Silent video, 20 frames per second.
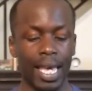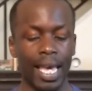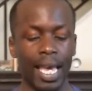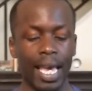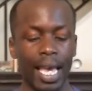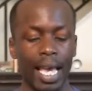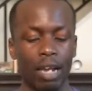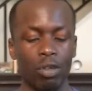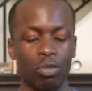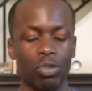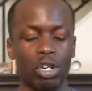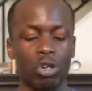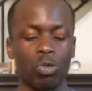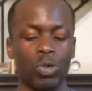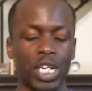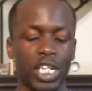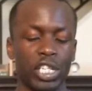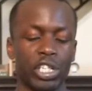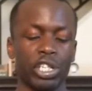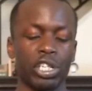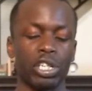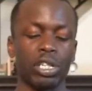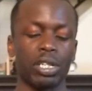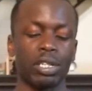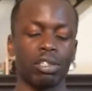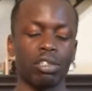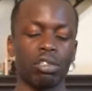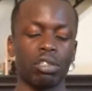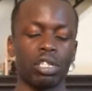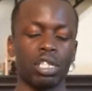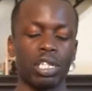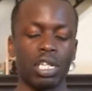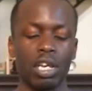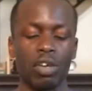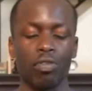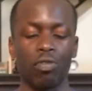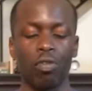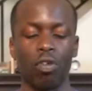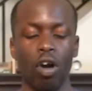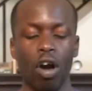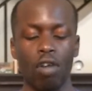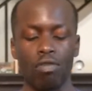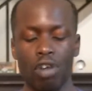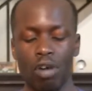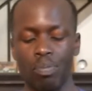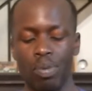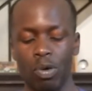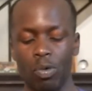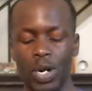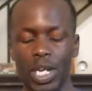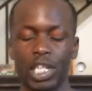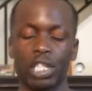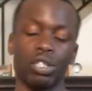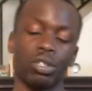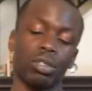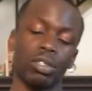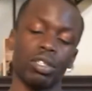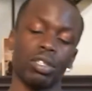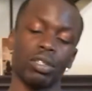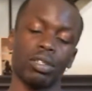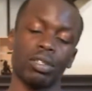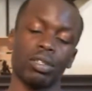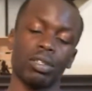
Henry Ritchie, Chief of Operations.